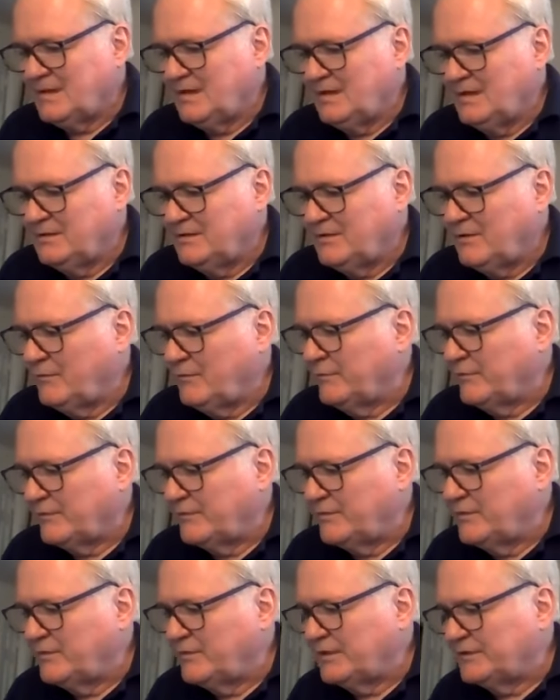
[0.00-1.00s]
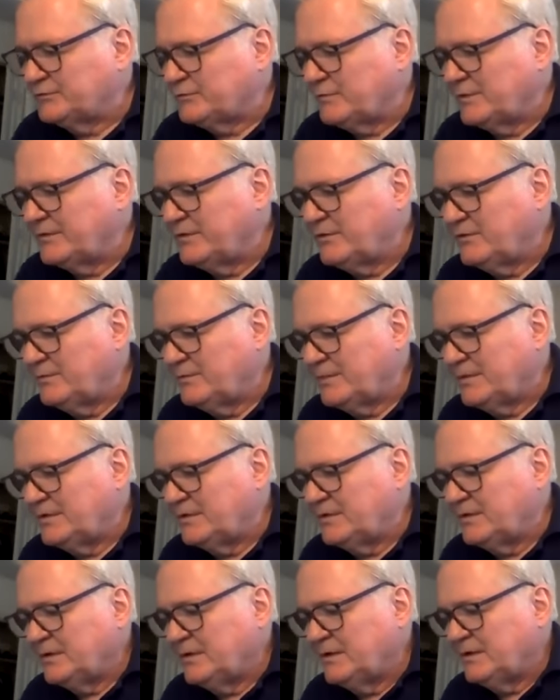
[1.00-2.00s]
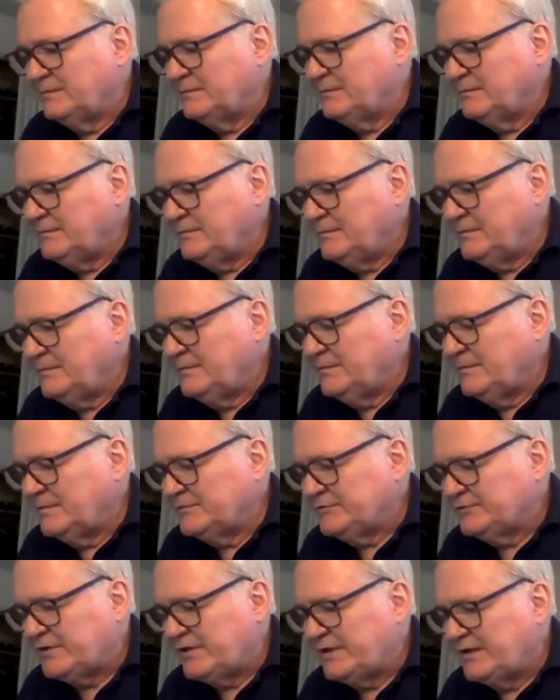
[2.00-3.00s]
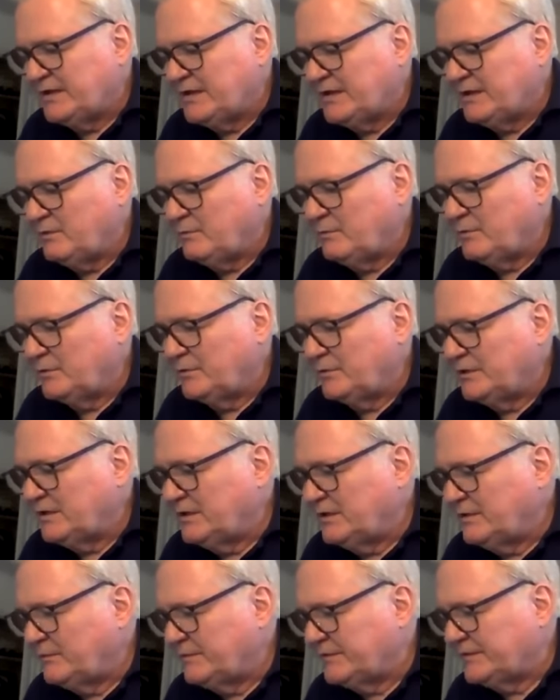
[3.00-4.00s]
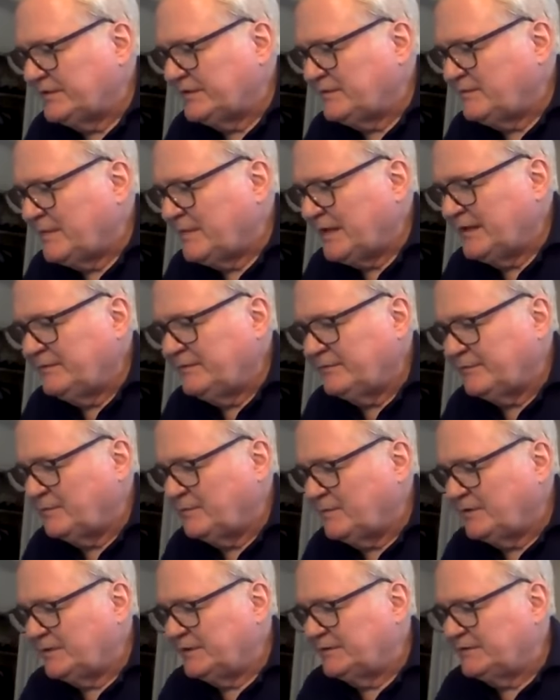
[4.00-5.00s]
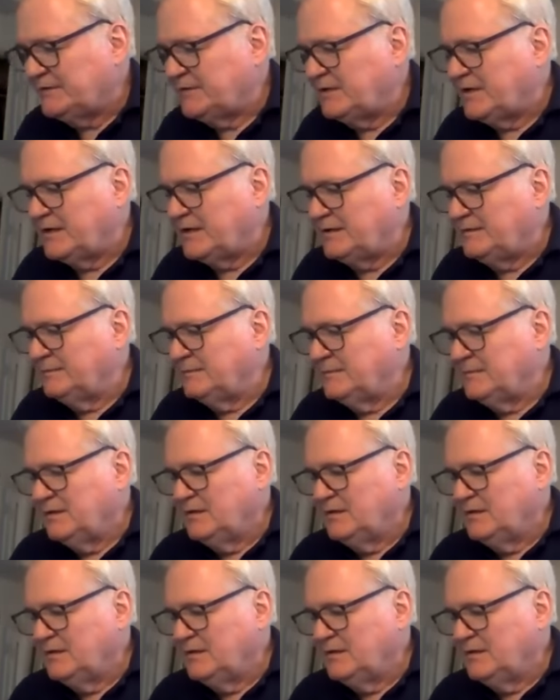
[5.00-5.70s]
I'll go over a few things with you, but mostly we're dealing with the demand for money tonight.